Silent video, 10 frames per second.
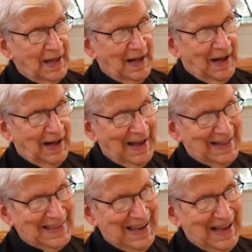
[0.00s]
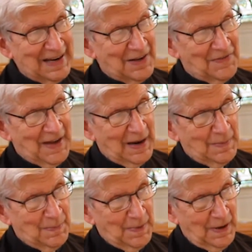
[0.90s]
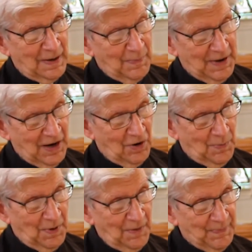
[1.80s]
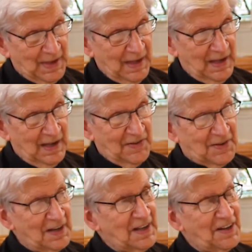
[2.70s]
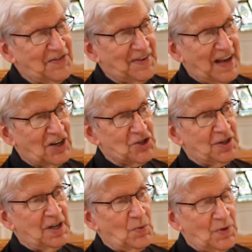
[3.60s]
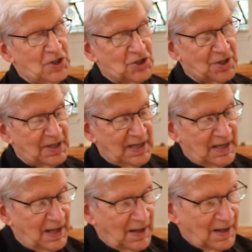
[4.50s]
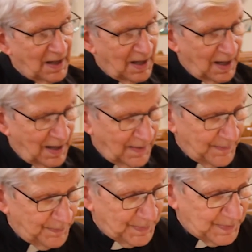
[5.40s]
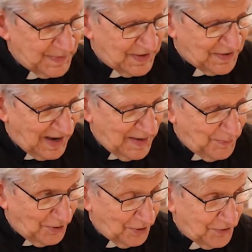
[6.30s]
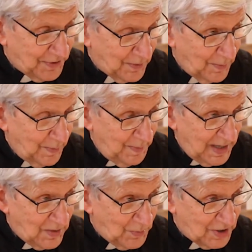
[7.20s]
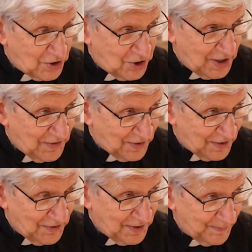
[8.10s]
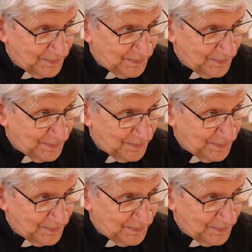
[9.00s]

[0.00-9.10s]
At the end of that parable is a little section in which the disciples meet with Jesus